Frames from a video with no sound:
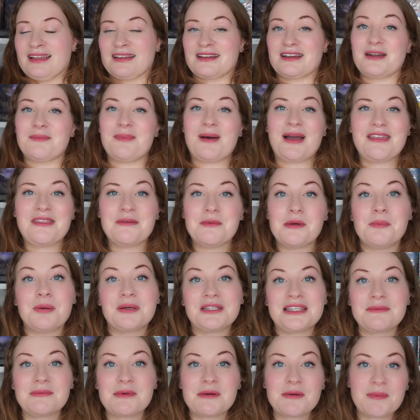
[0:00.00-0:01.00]
going to buy them and
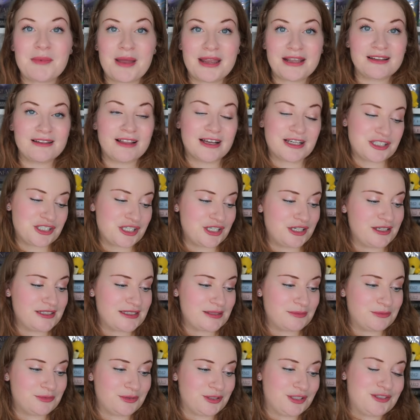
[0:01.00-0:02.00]
put them on my collection, because
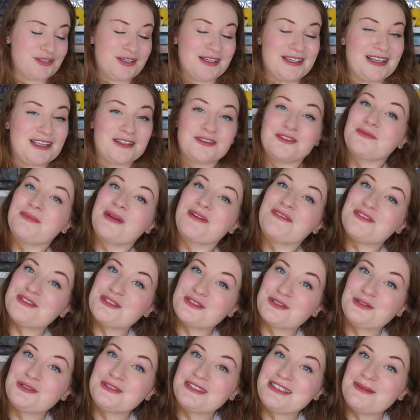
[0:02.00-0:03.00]
I'm really trying to get through my
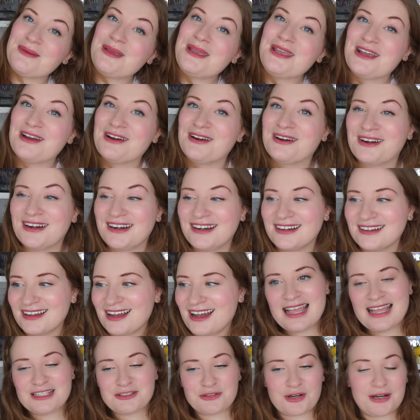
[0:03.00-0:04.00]
physical TBR.
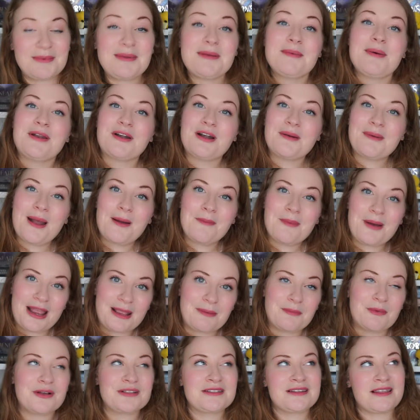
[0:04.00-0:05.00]
Trying to be better about
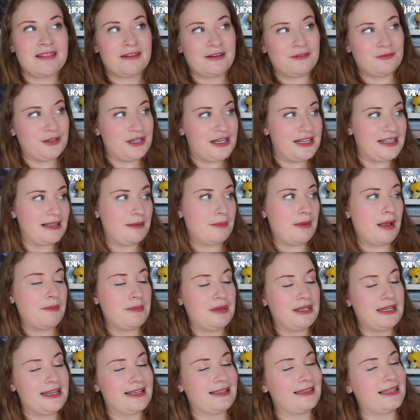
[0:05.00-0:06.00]
buying books and then reading them
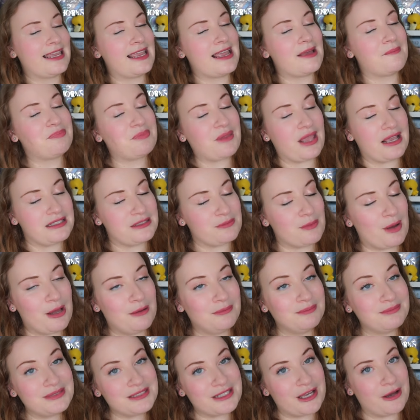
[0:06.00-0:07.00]
immediately as well.
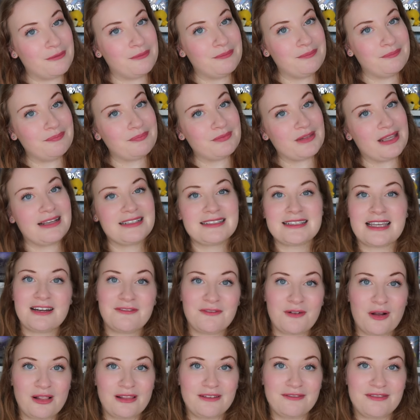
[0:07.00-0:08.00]
So, excited
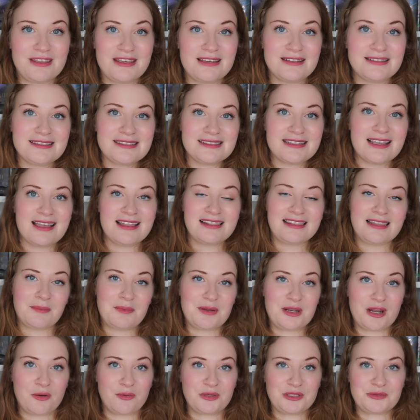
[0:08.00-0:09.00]
for all of these. Let
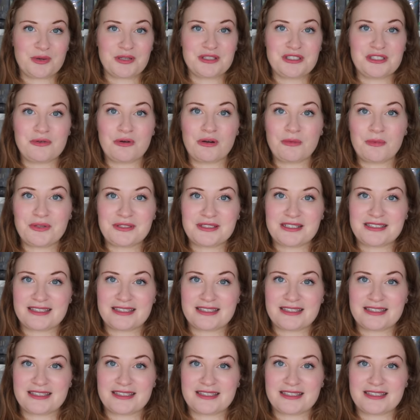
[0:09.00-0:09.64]
me know which ones you are most